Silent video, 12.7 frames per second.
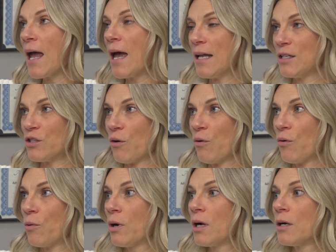And
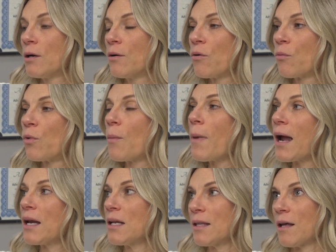so
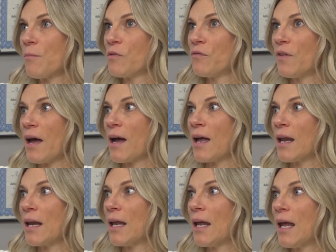reminding them of that.